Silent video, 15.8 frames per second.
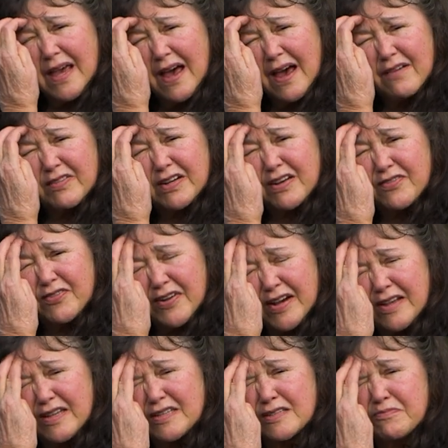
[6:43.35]
have any
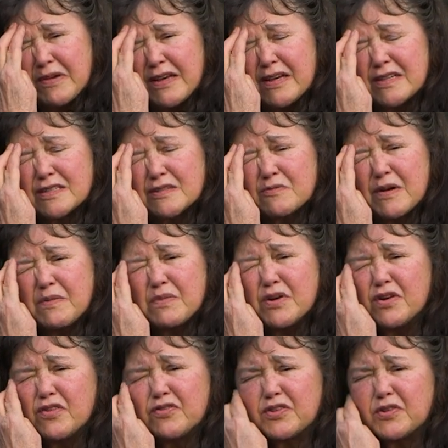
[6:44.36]
friends because we
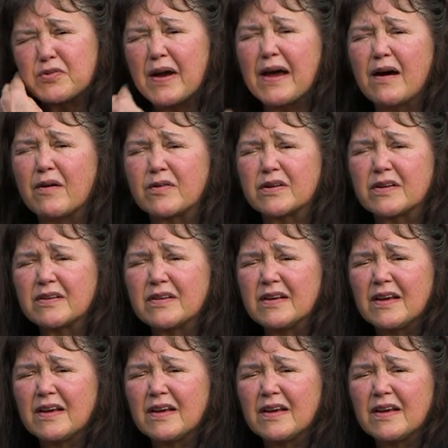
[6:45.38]
moved around.